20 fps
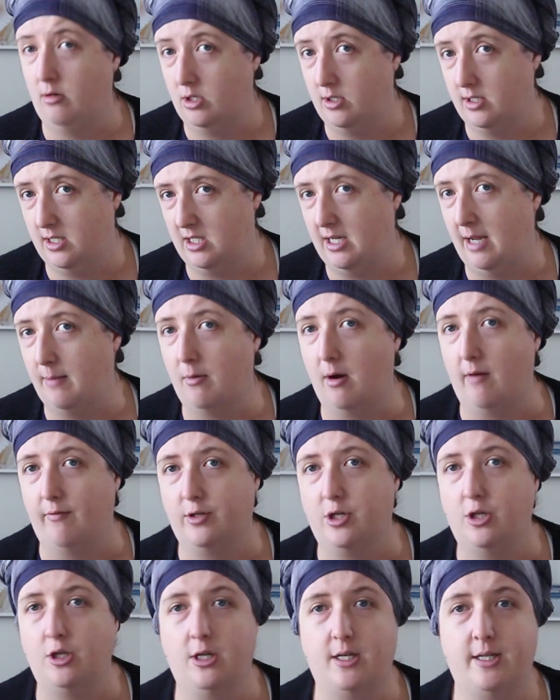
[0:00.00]
skip
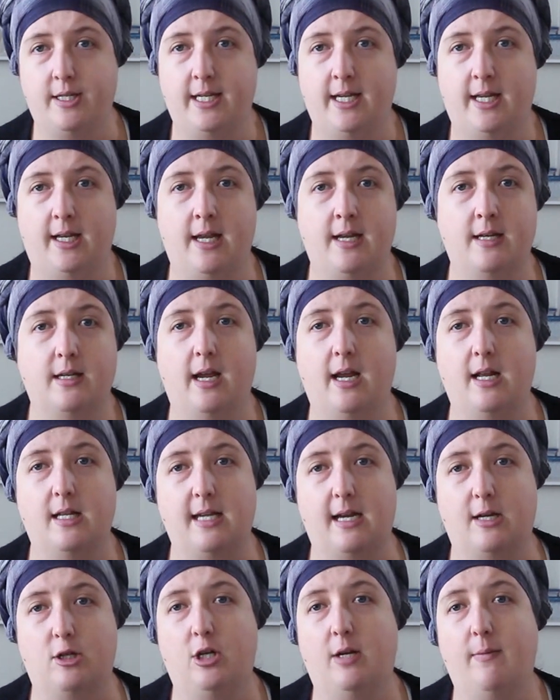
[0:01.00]
off to New Zealand.
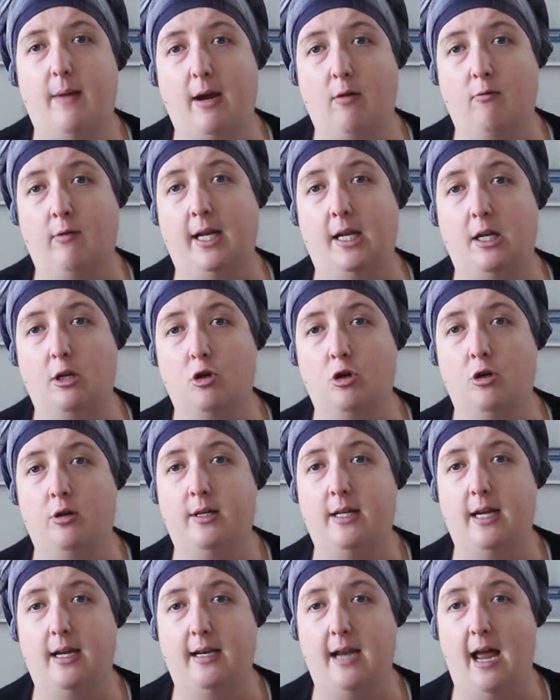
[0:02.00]
It's actually been really
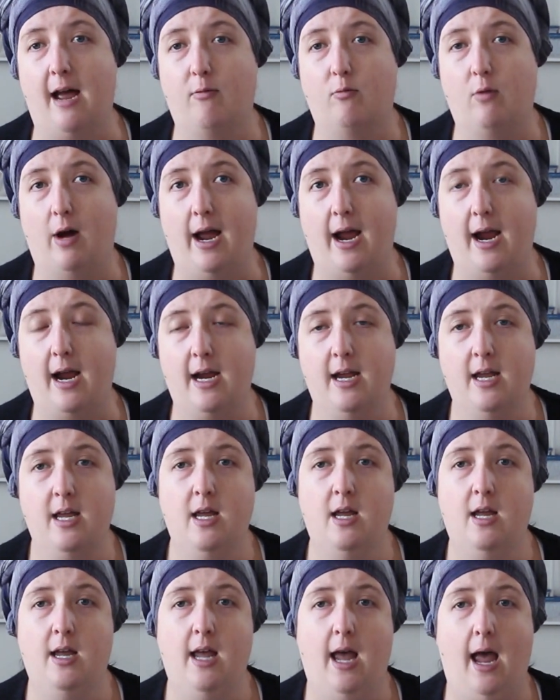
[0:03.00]
good in that way,
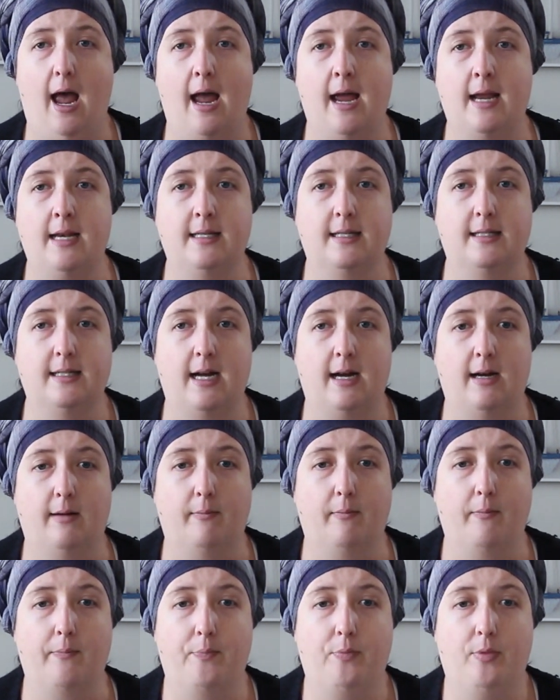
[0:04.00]
and
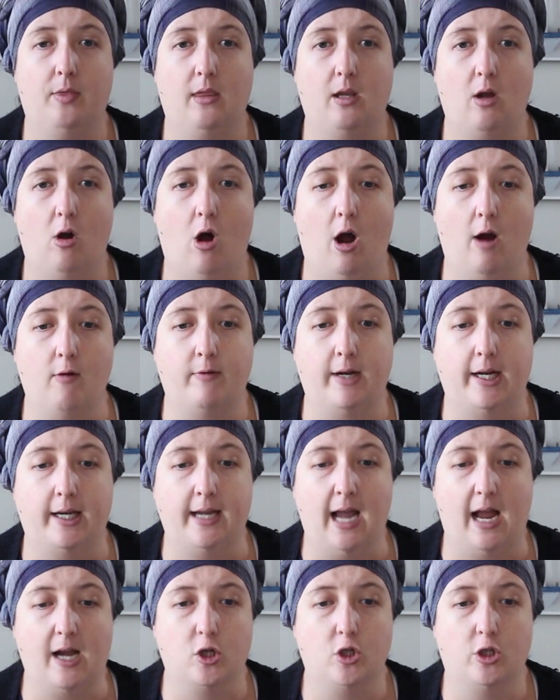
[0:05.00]
I
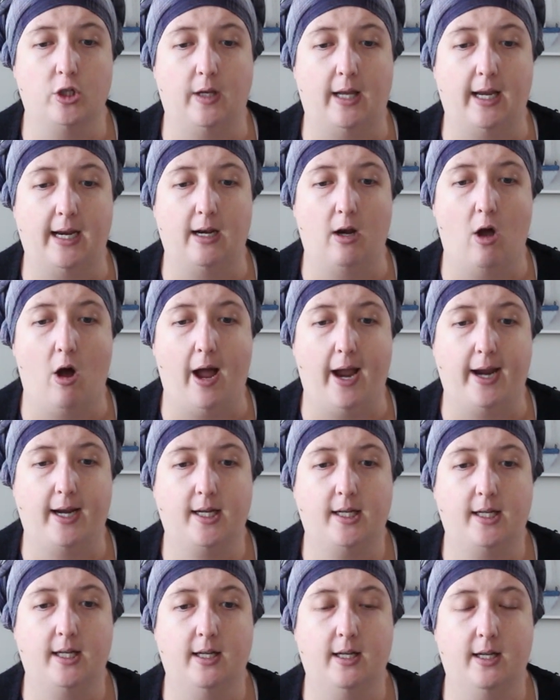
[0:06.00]
really actually
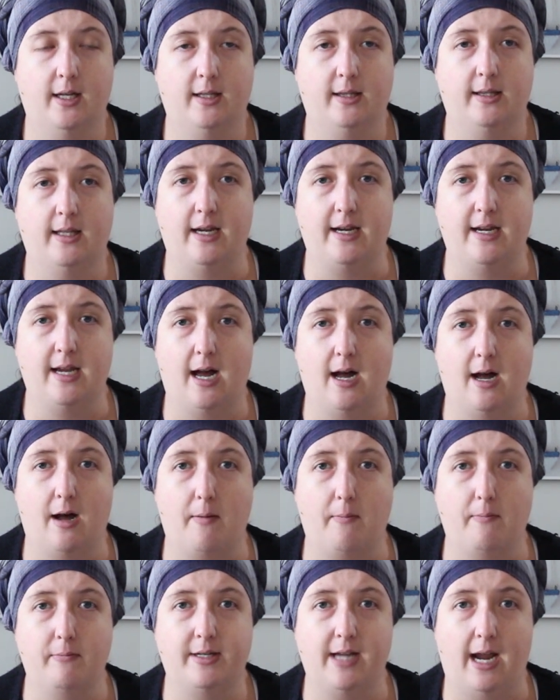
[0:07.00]
like the
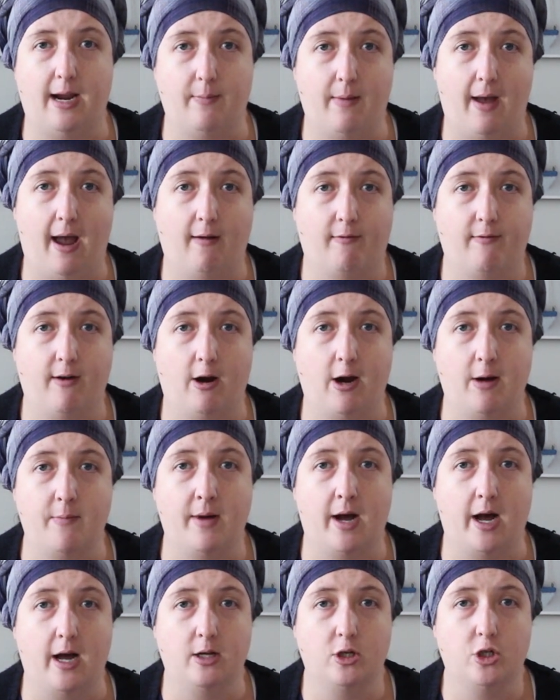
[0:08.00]
day pack very
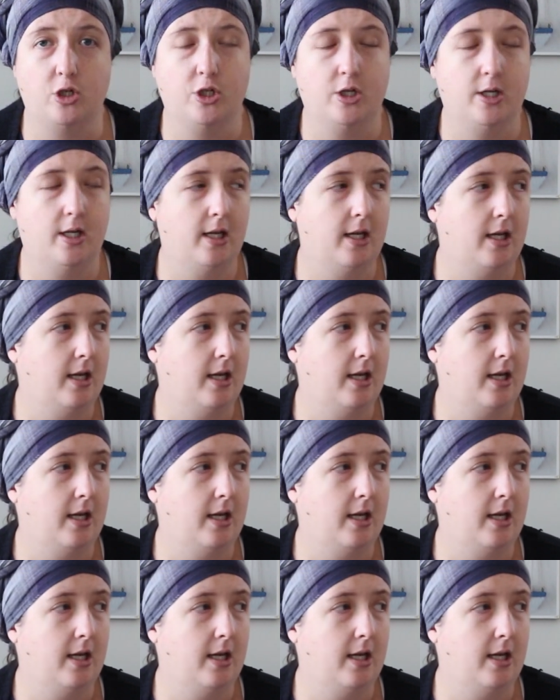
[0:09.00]
much.